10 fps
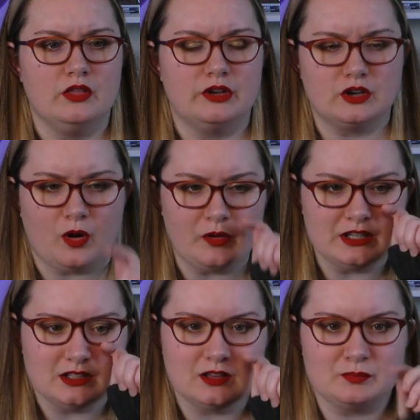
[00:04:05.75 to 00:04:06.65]
They're
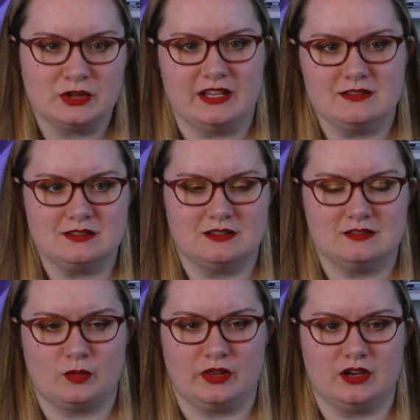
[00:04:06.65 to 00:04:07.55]
going to the
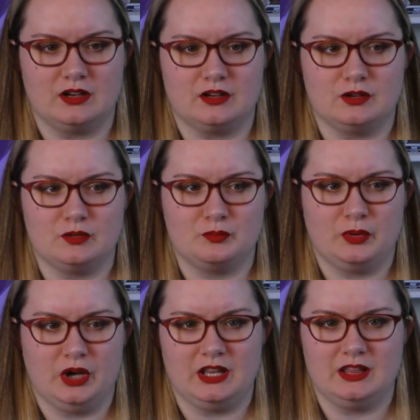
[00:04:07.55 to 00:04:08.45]
places where they're
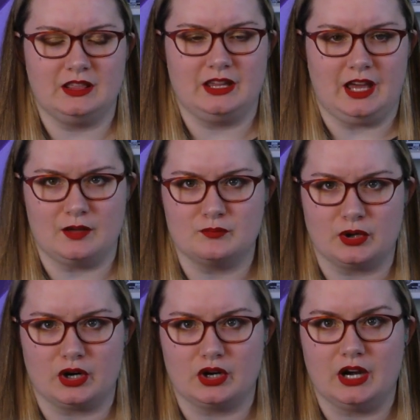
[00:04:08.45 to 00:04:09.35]
putting the
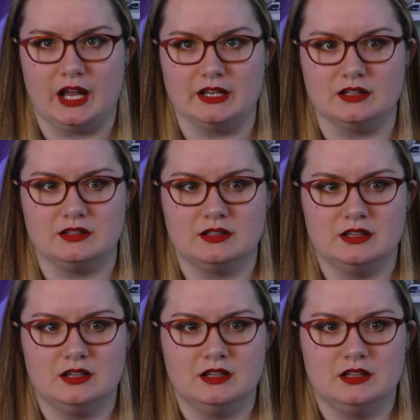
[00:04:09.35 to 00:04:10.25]
amber and
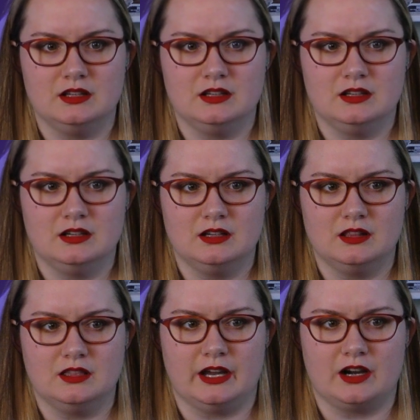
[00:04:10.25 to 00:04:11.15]

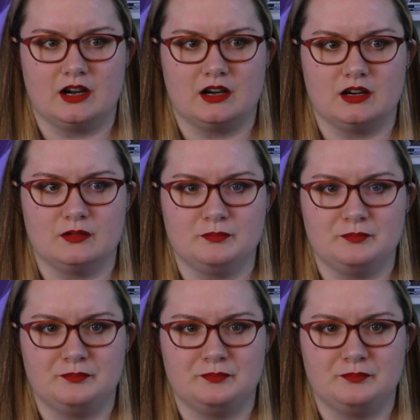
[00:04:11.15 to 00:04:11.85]
they're